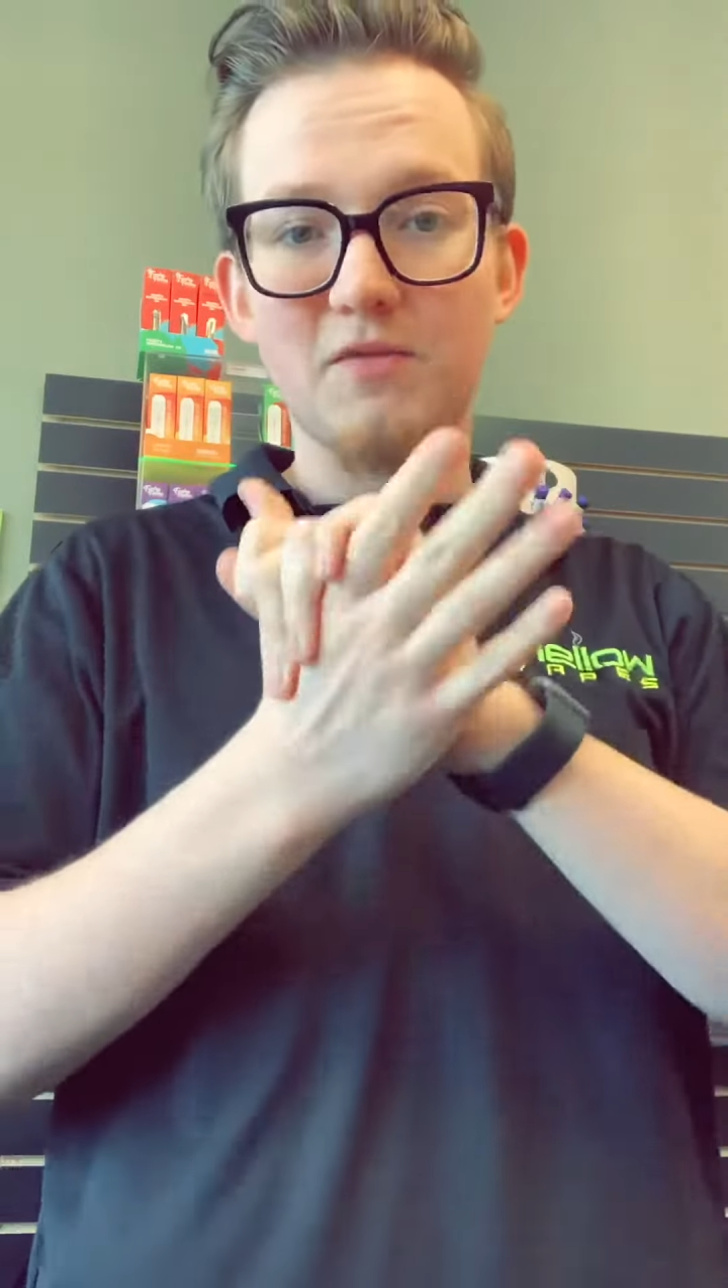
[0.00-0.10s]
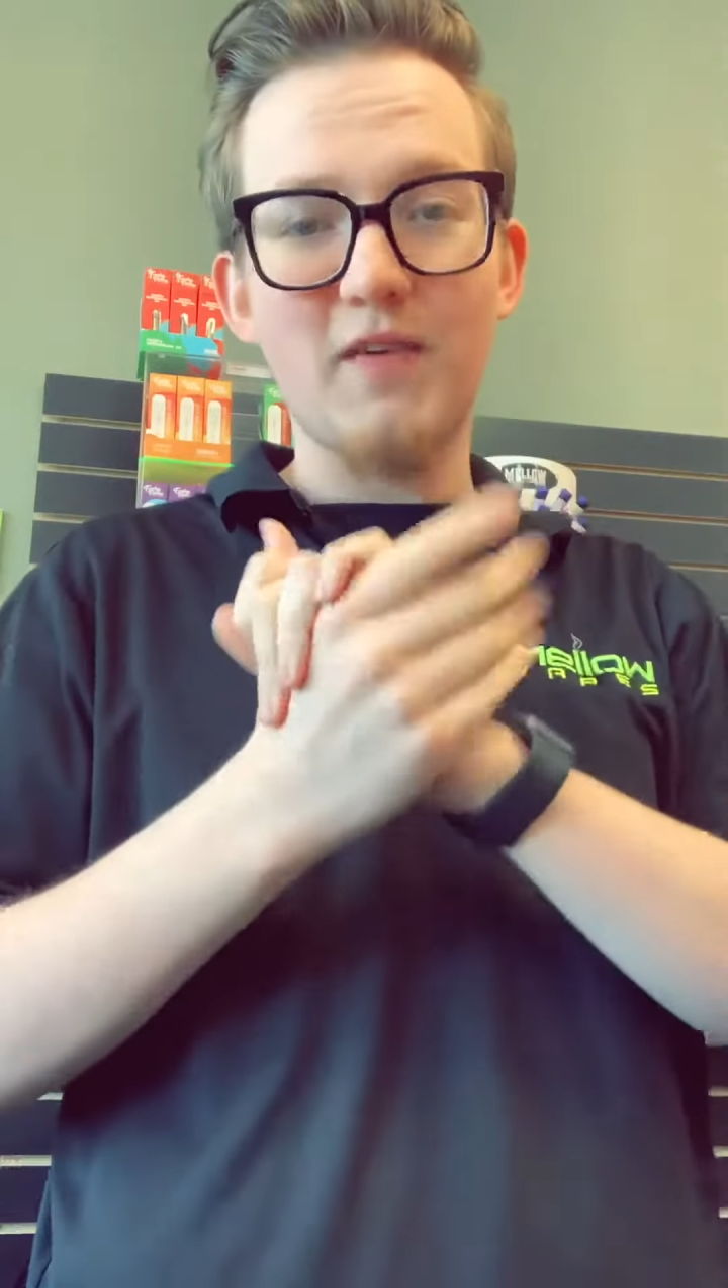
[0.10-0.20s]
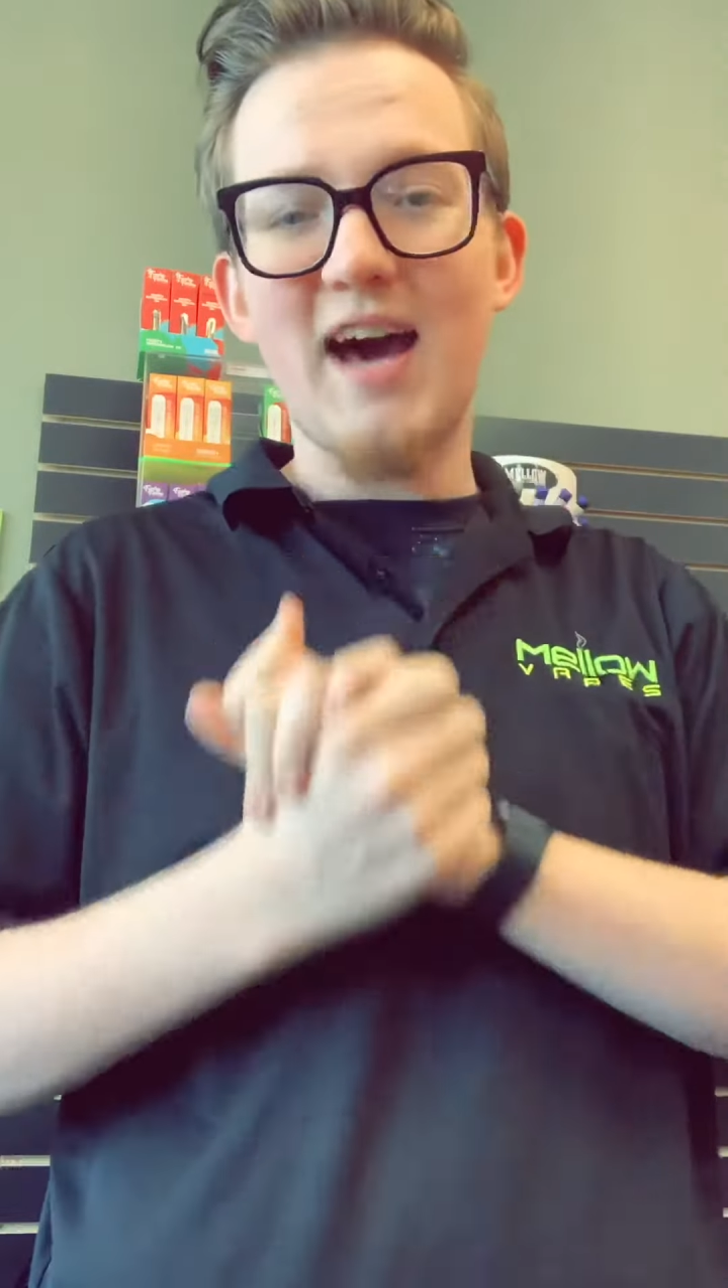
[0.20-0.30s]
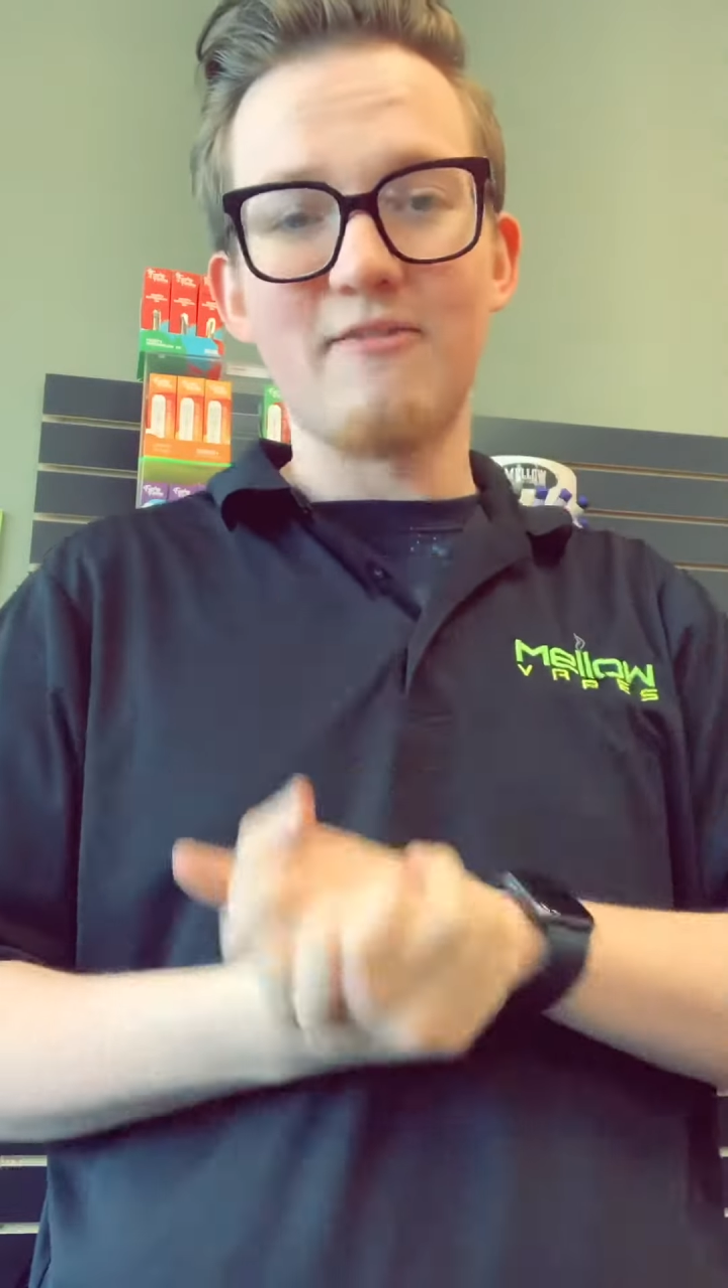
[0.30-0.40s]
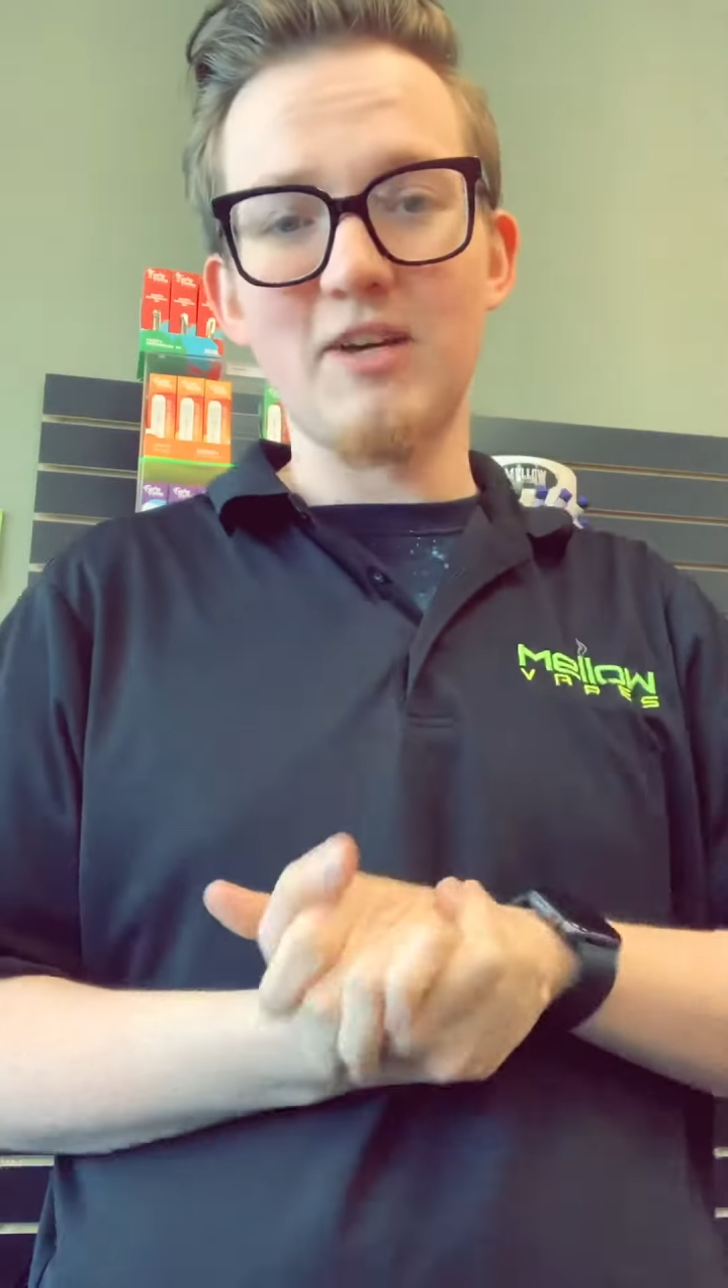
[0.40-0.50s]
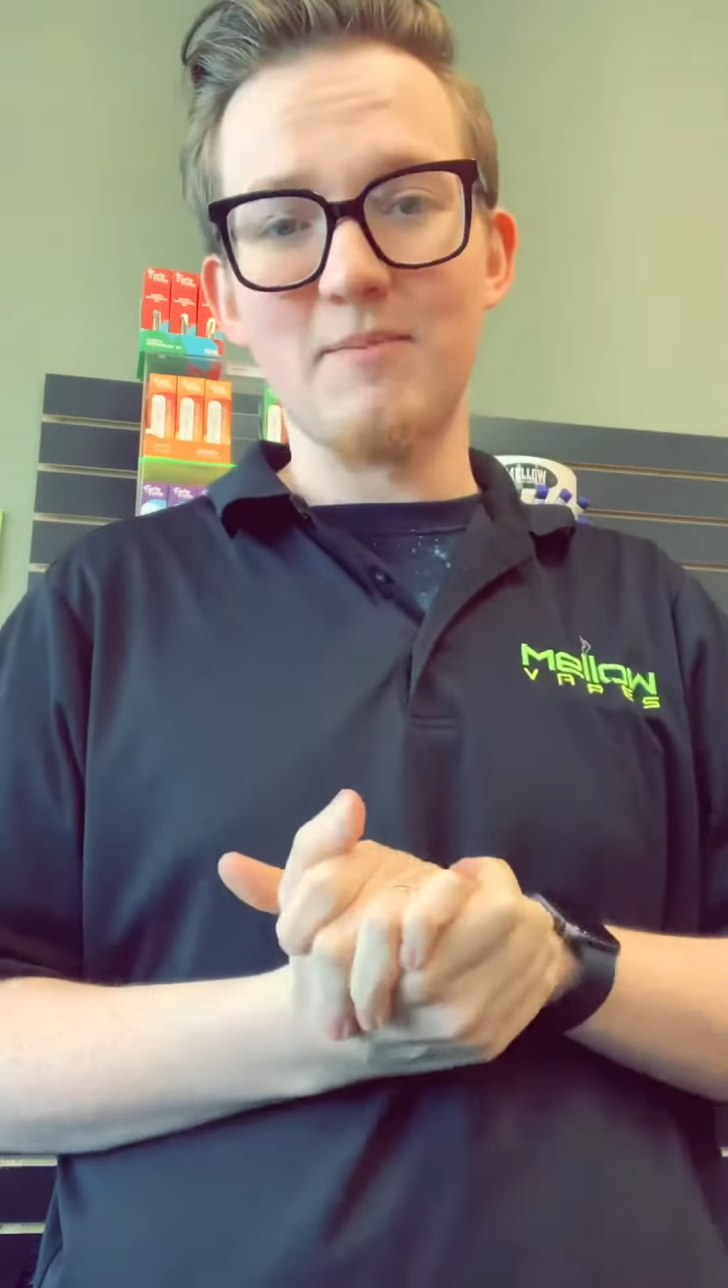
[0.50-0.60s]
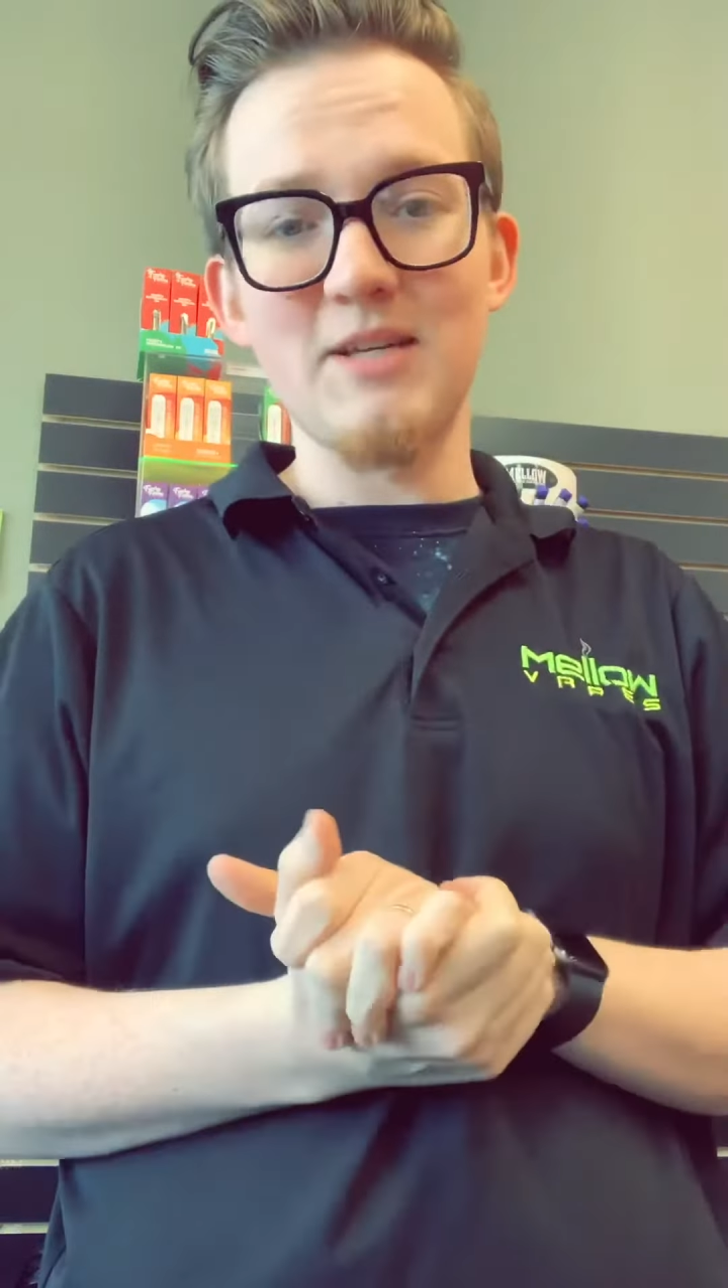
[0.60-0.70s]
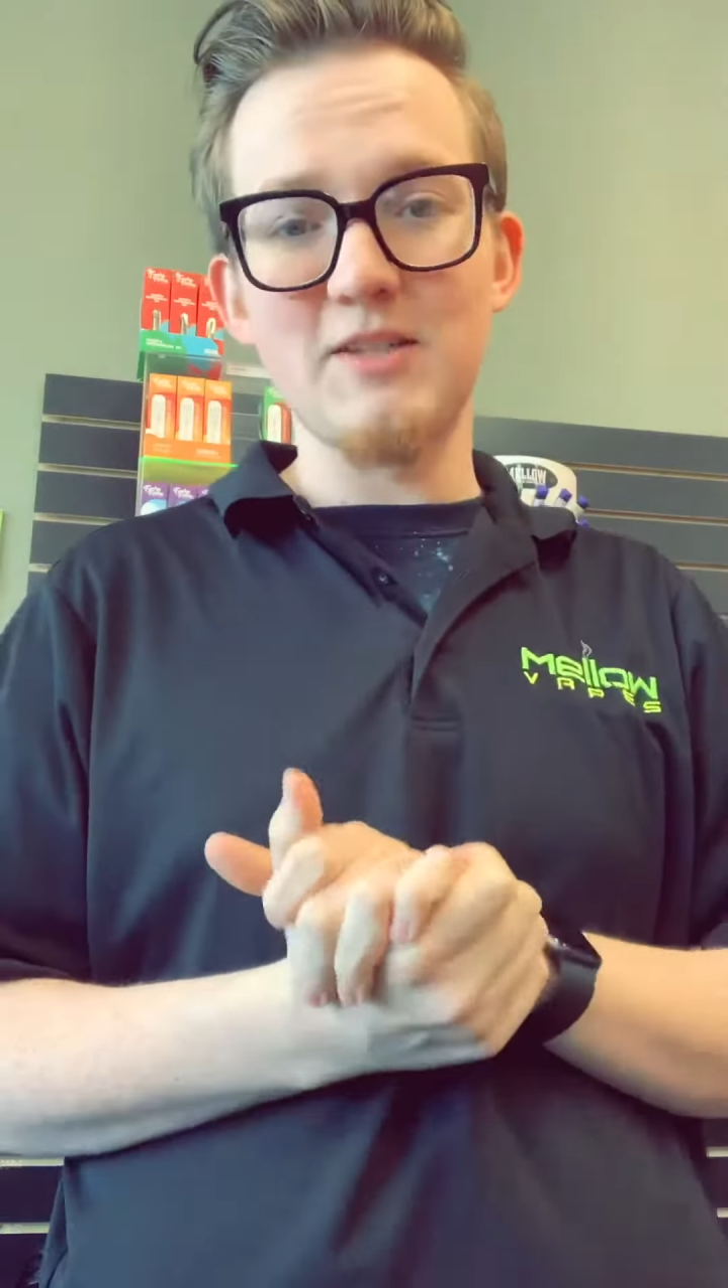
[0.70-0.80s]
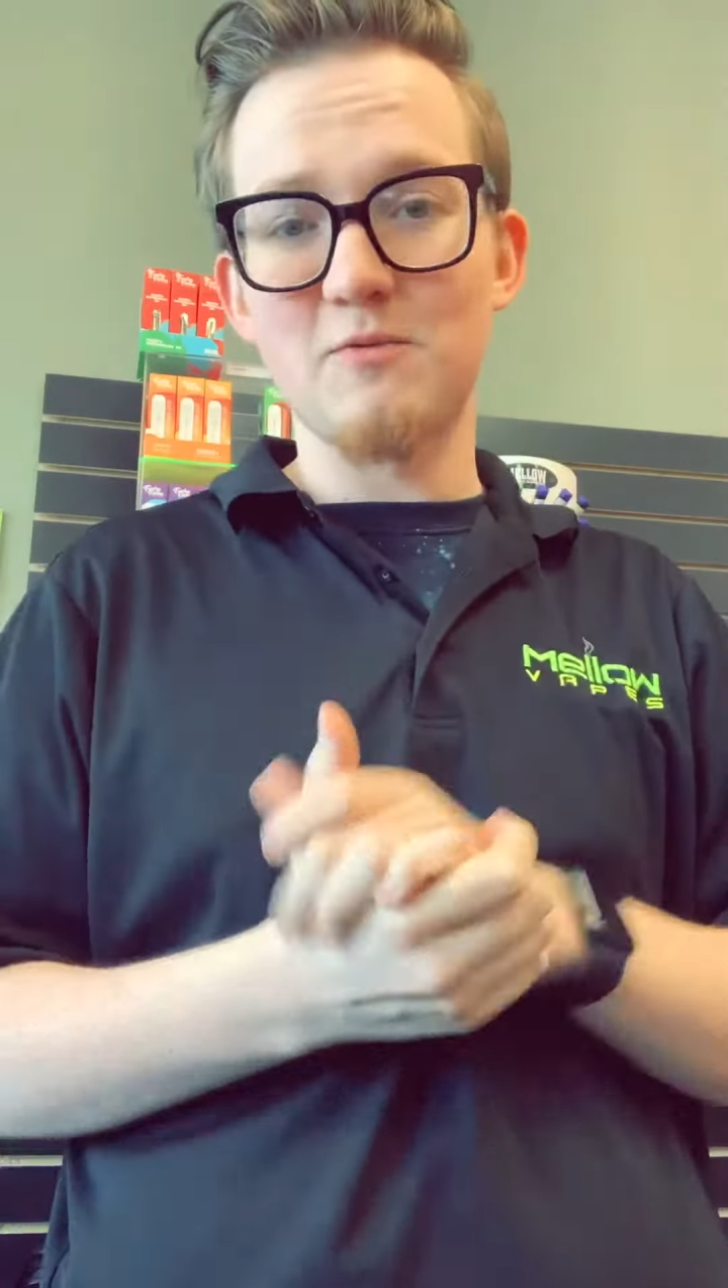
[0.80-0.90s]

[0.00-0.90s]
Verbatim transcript: five gummies,